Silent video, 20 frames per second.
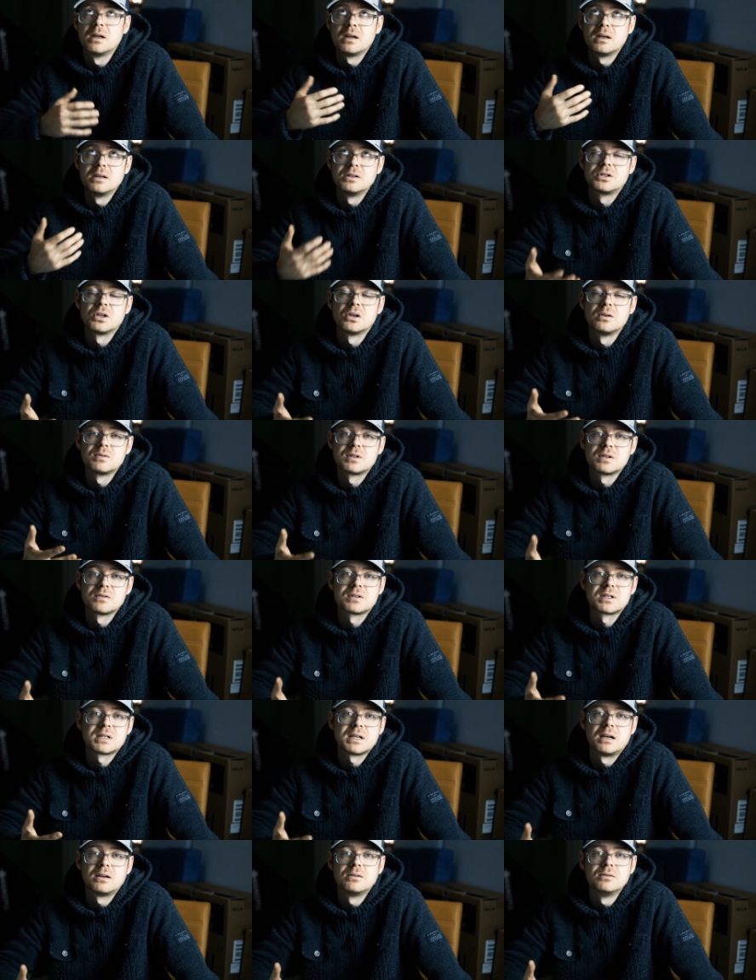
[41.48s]
in terms of
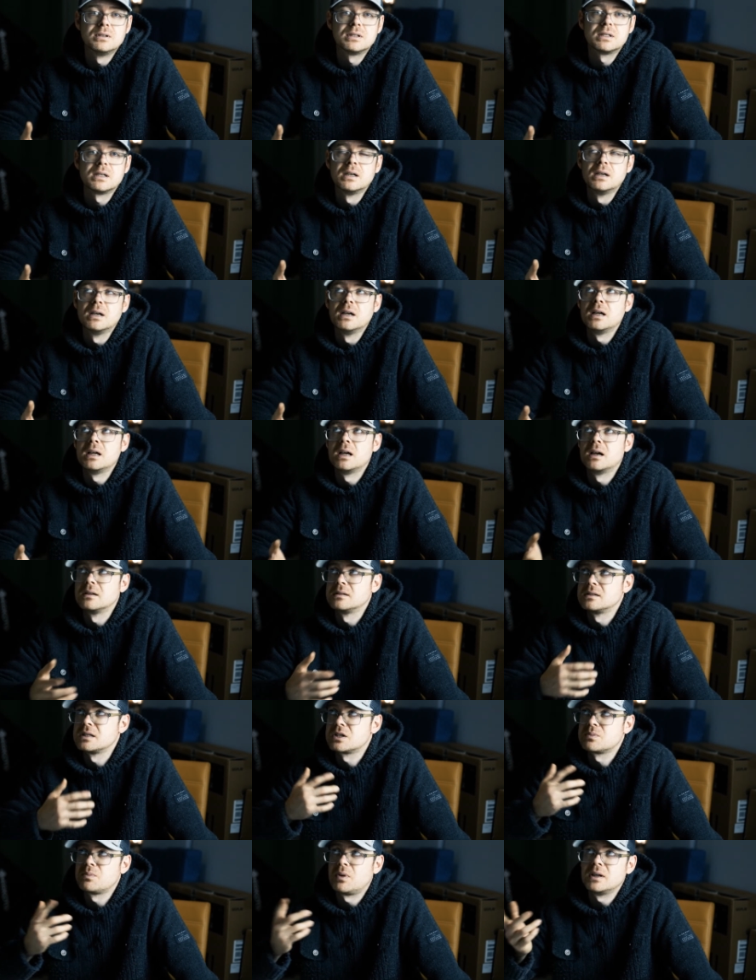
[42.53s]
sound,
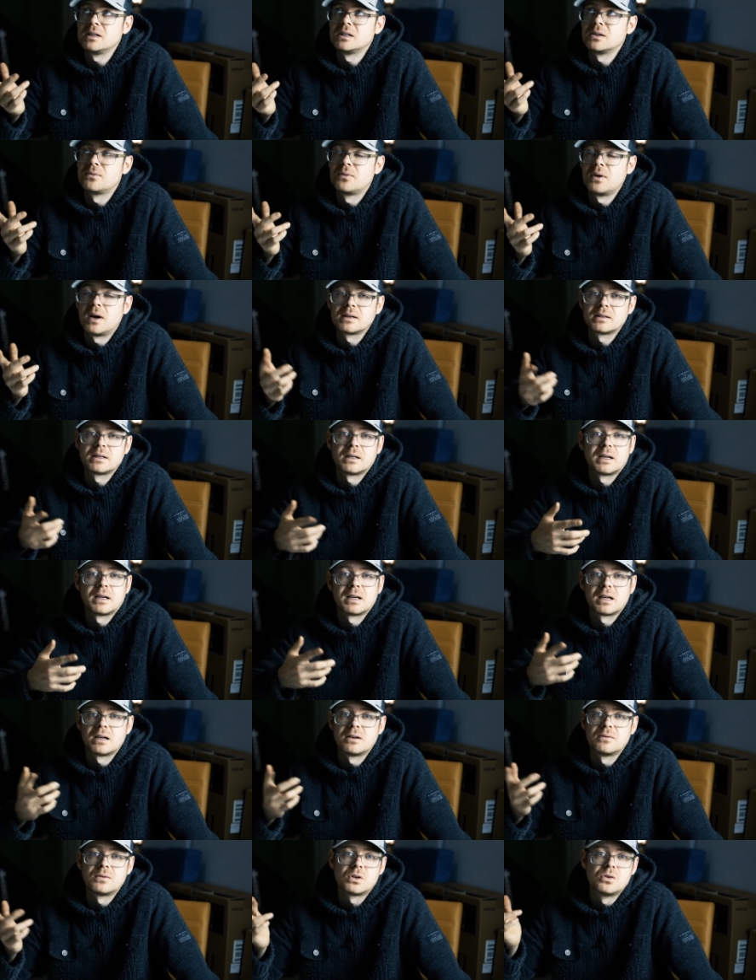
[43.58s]
despite the fact that I
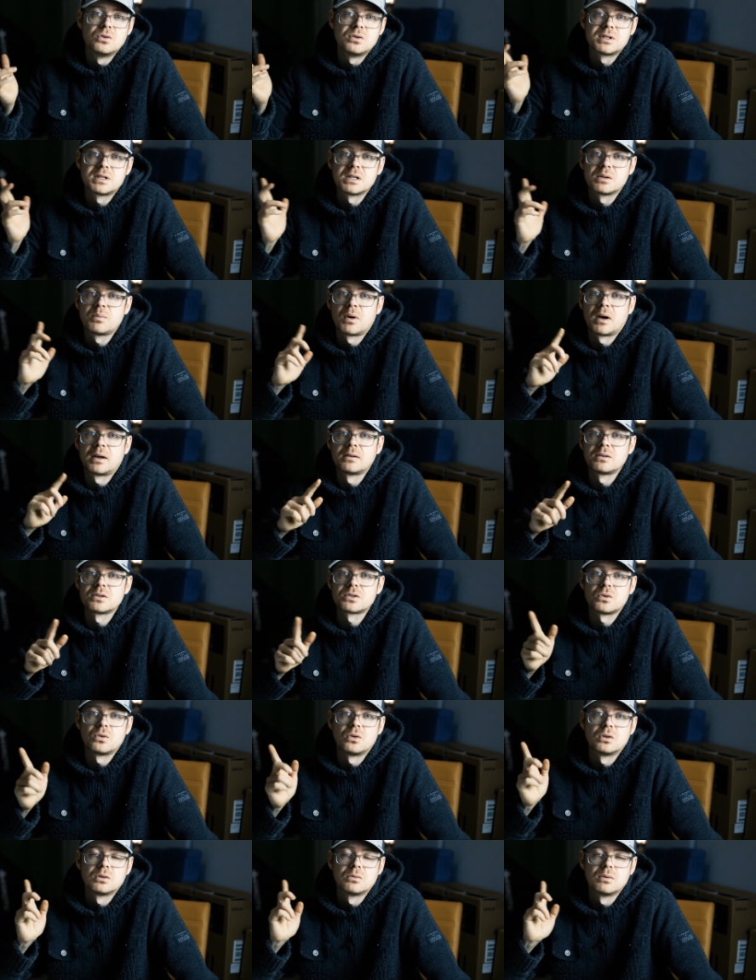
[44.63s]
have acoustic panels
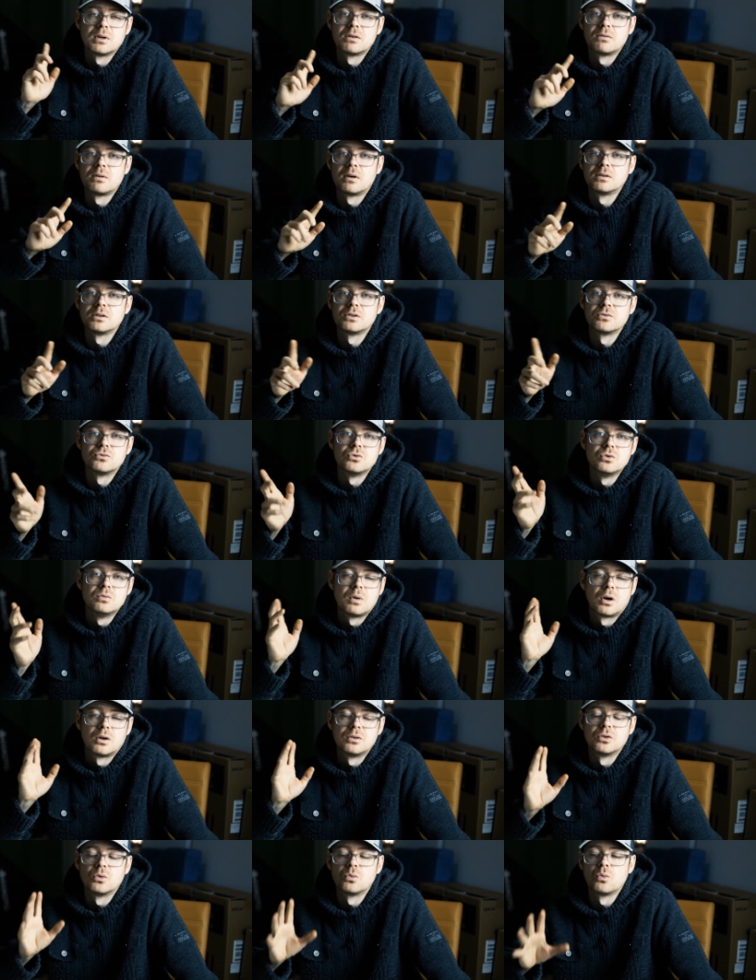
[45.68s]
all the way around the room
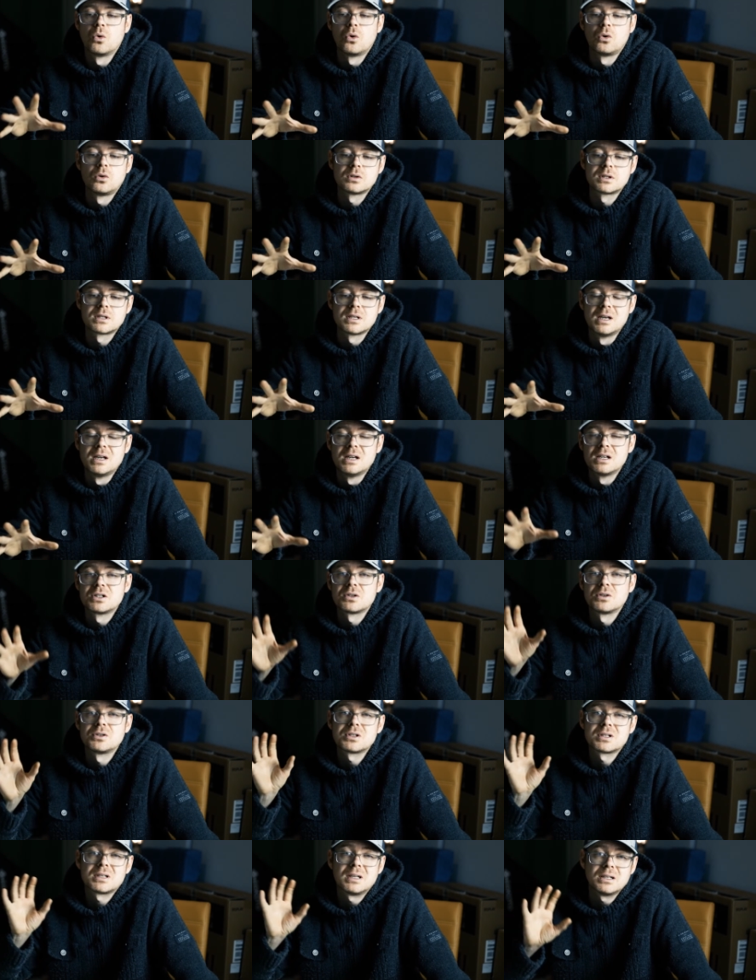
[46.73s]
on the walls. So
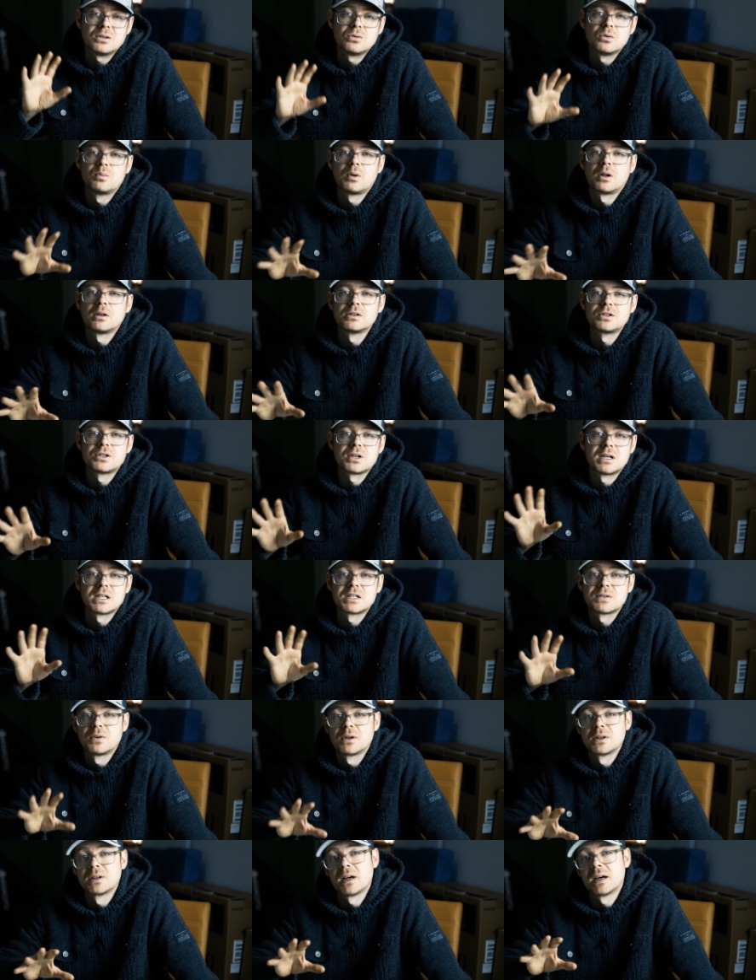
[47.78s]
I'd just like to apologise
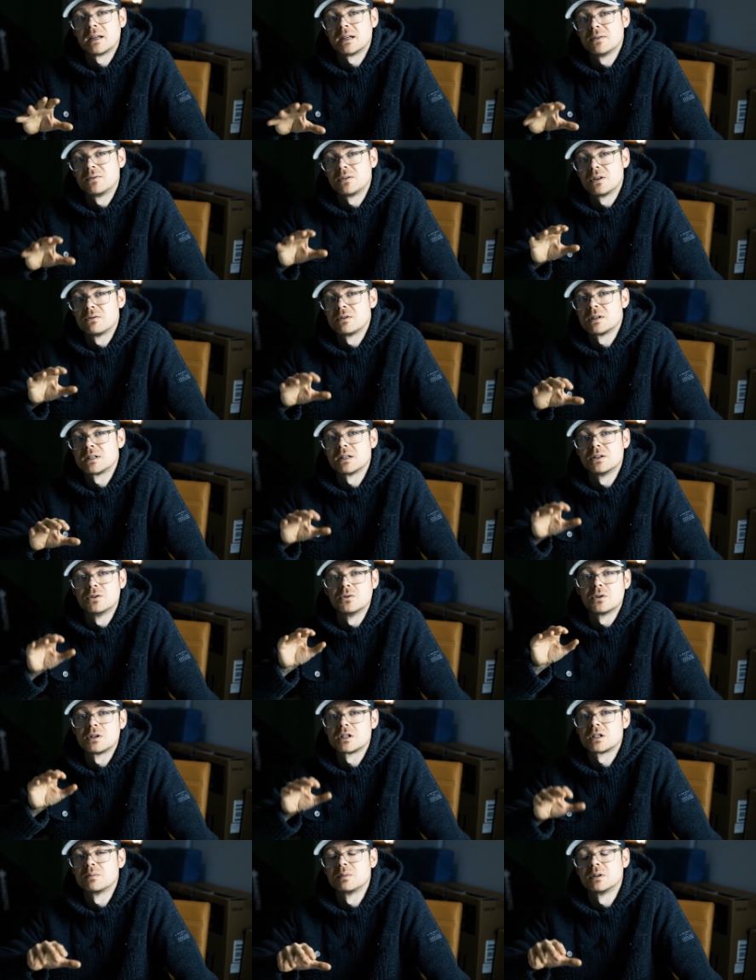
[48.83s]
for that if there is a
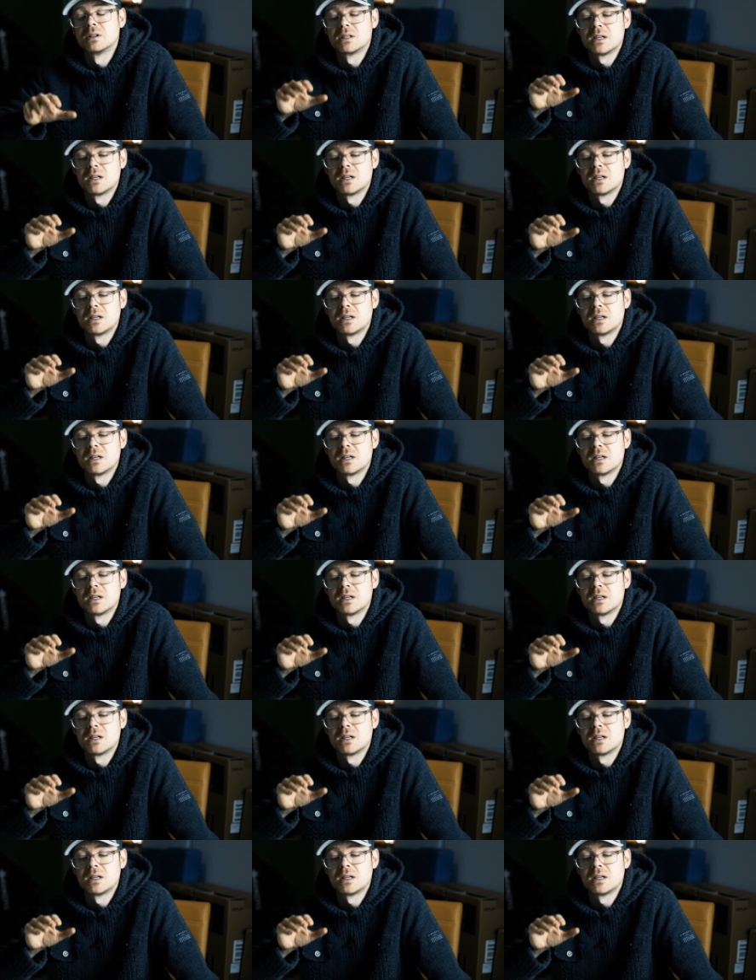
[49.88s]
noticeable